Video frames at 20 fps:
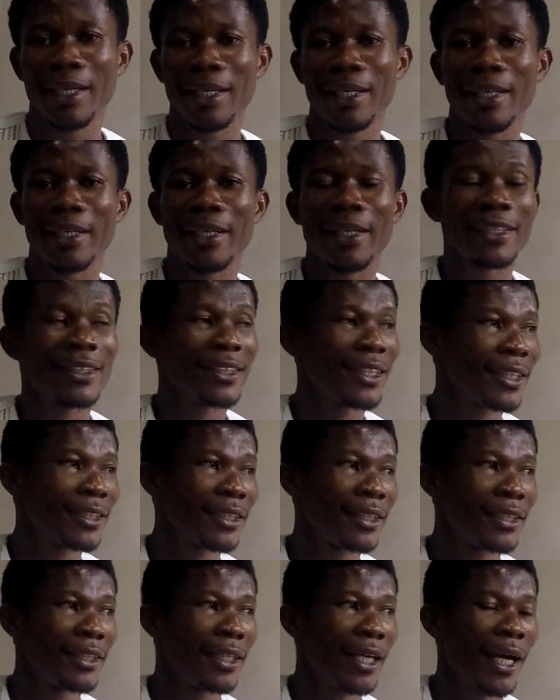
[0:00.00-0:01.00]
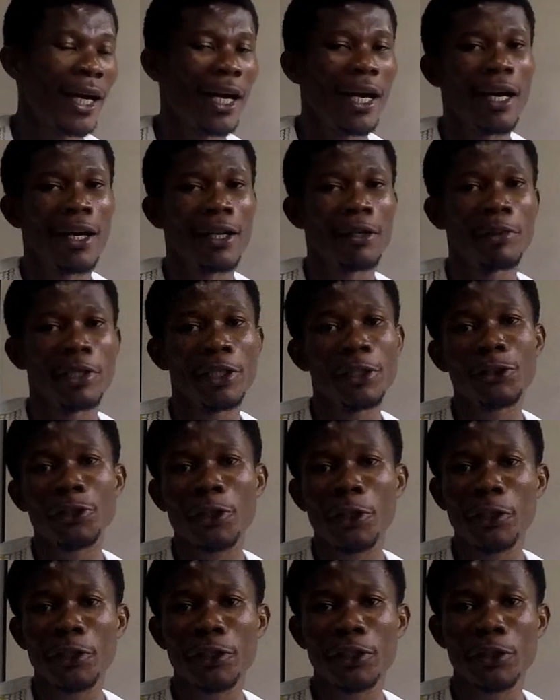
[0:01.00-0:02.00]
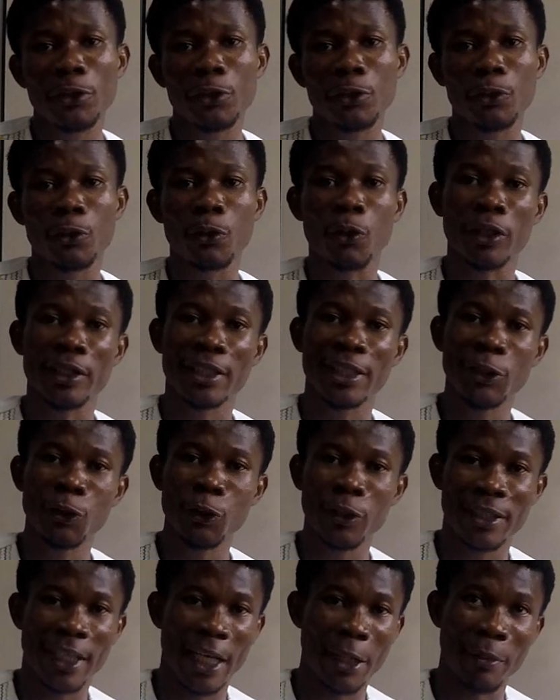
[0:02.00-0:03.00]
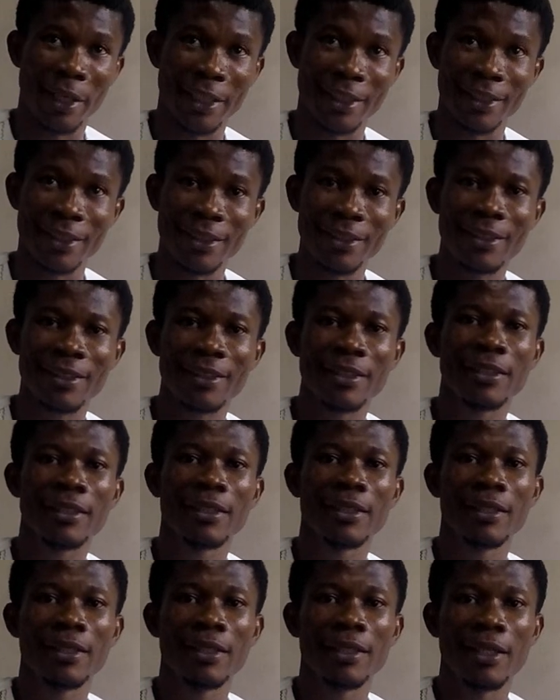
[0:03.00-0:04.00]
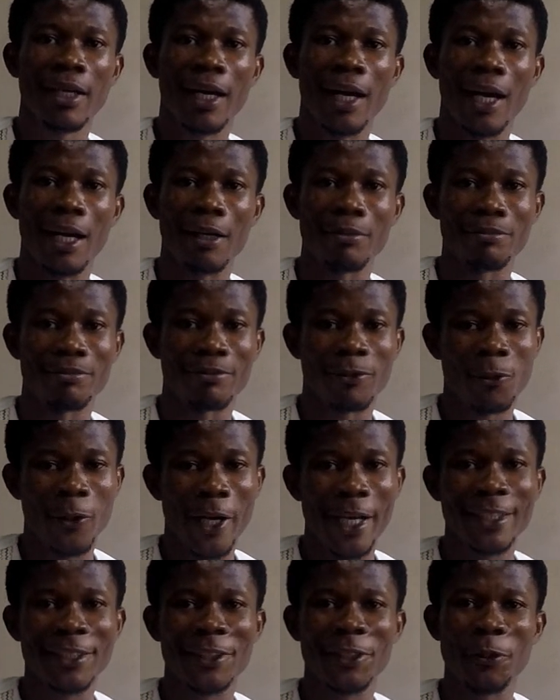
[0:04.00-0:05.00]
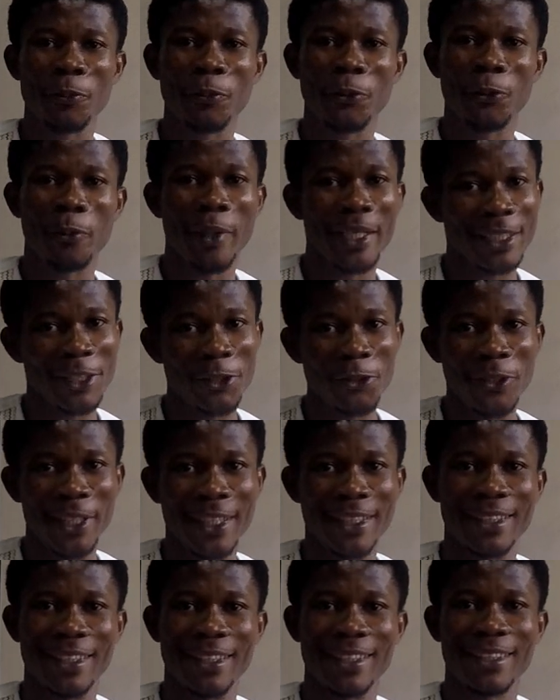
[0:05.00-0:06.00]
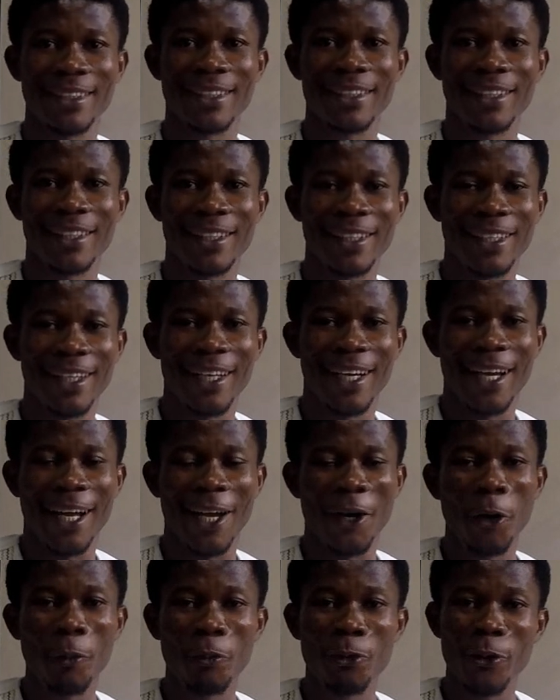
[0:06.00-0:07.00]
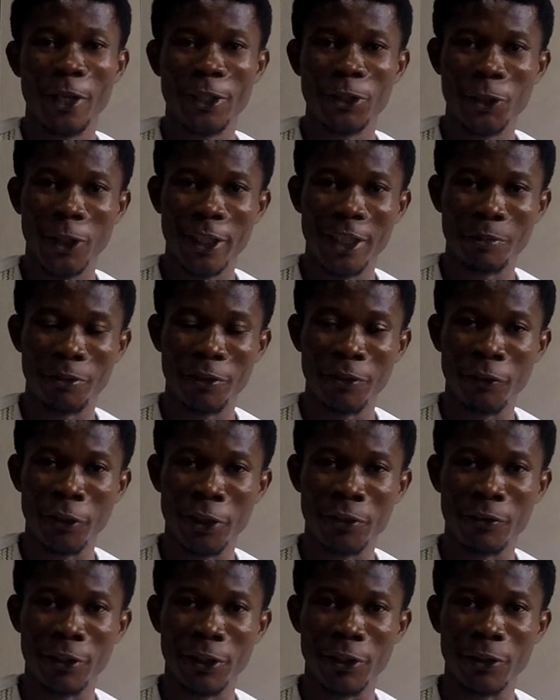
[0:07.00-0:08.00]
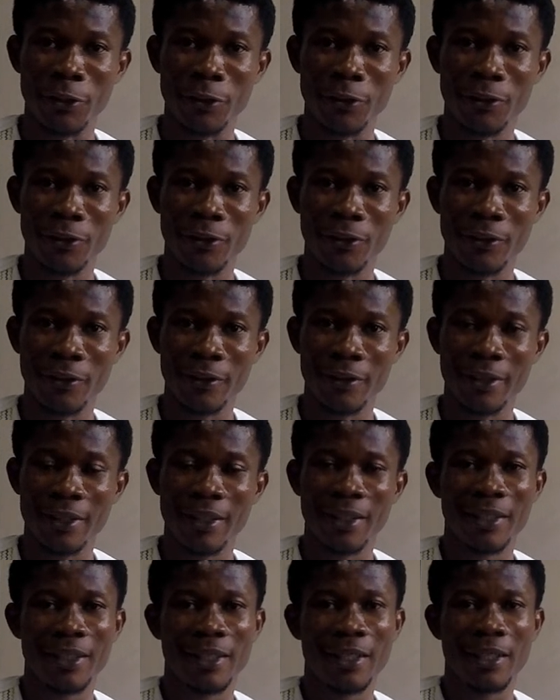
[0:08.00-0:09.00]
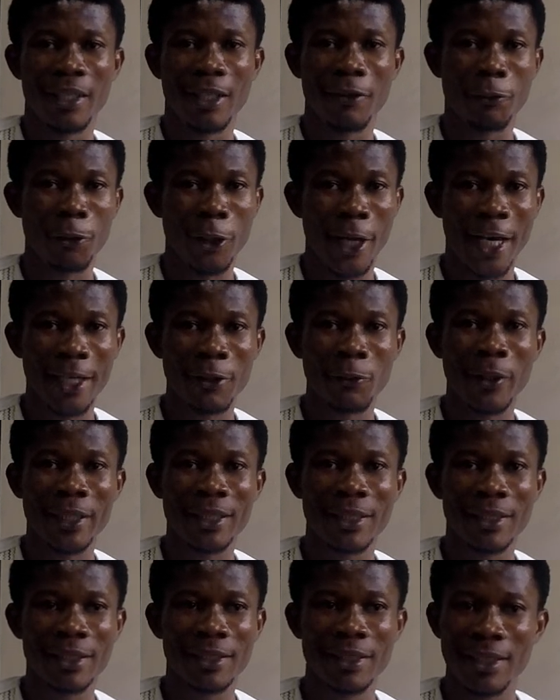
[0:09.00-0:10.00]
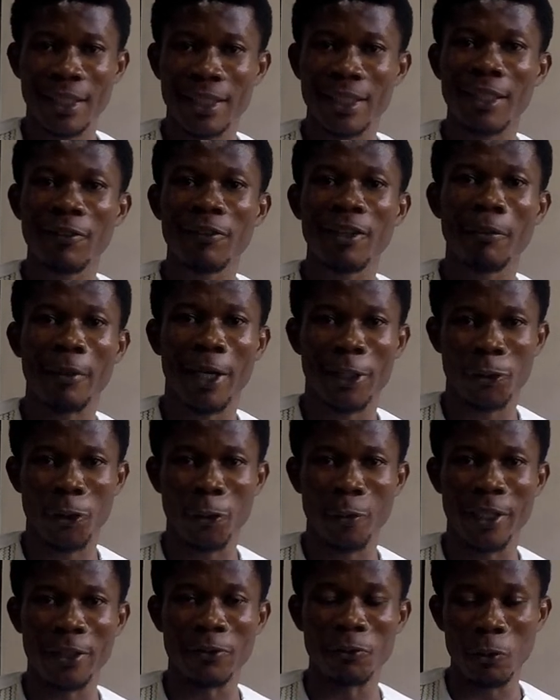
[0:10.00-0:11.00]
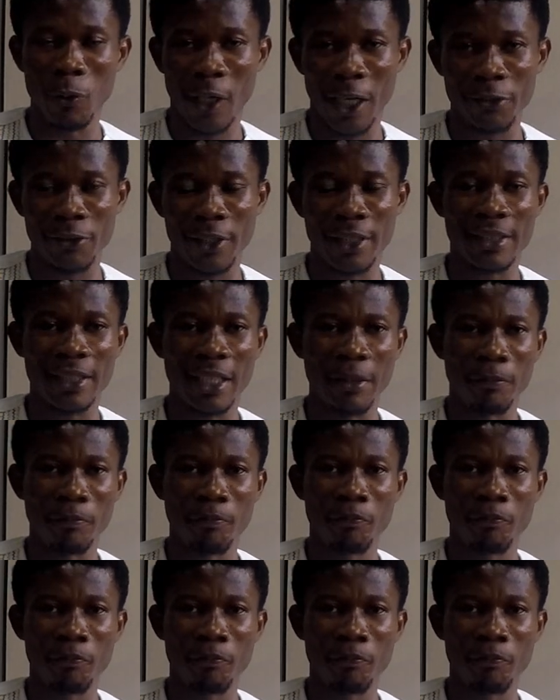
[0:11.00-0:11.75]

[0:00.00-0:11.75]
In this session, I'll be introducing you to continuous time machines. Quite simple but interesting. I hope you enjoyed the previous video. If you had questions, just leave them as comments. We'll address them.